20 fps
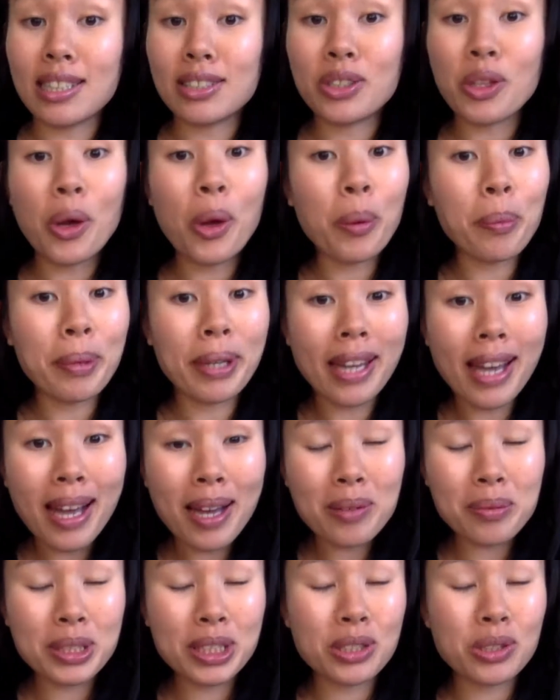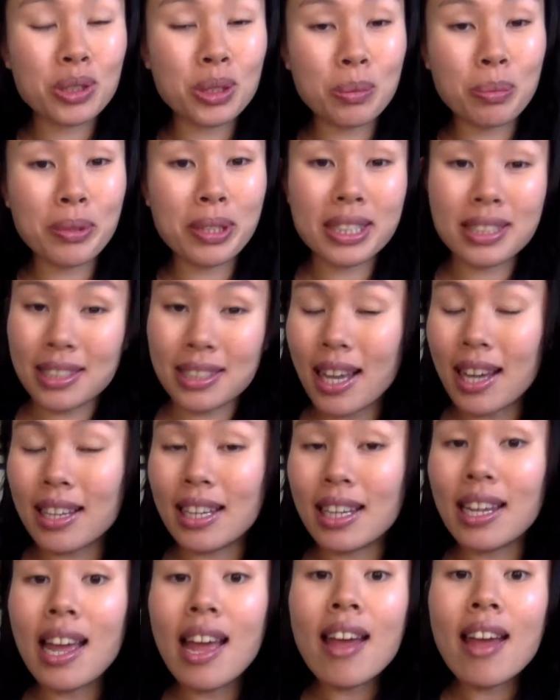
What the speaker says: to open up, which is super exciting,